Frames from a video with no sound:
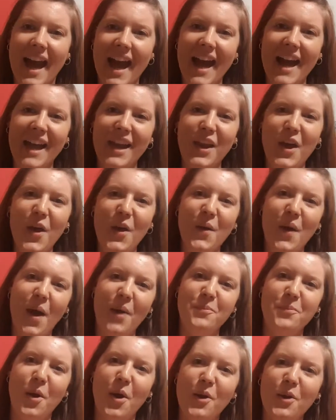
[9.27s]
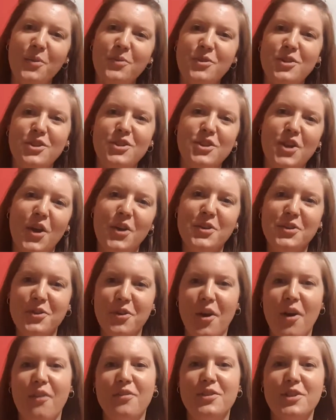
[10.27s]
Hello and welcome to Jo's
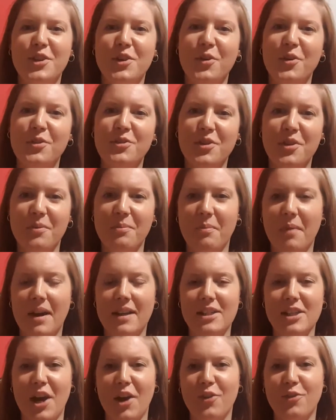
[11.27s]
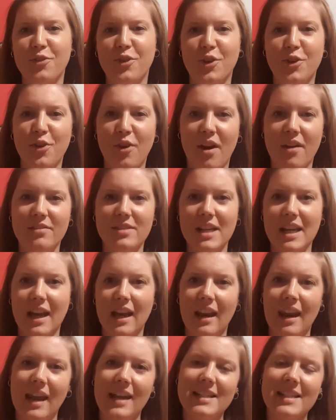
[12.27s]
Crafty Cauldron, my channel for crafting,
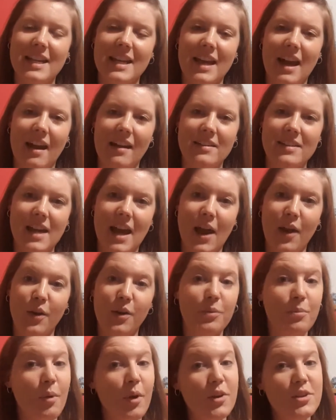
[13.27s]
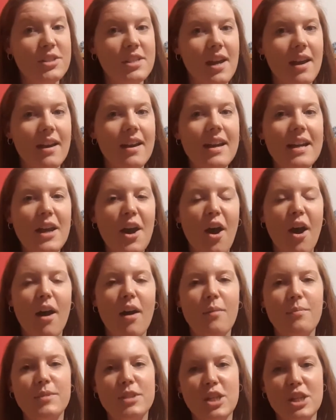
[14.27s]
collecting and Harry Potter.
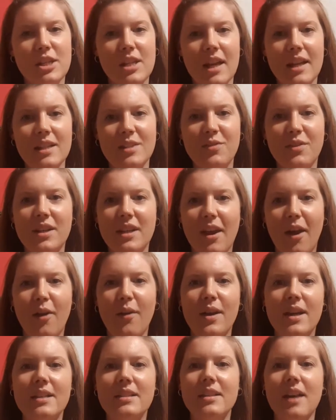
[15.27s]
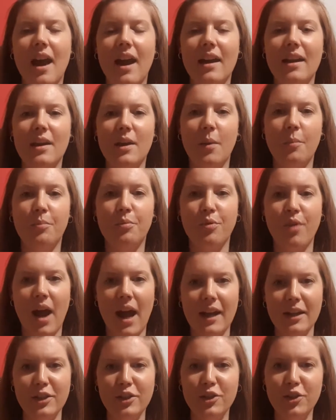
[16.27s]
Um, today's video is a
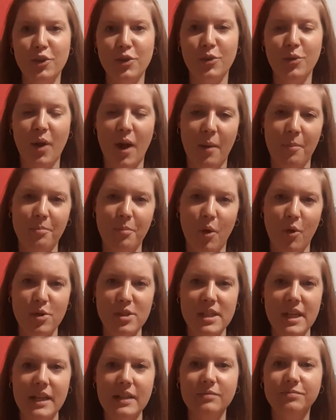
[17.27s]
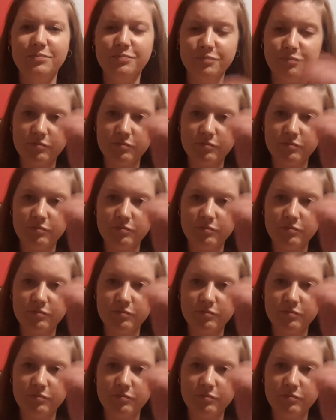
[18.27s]
brand new unboxing.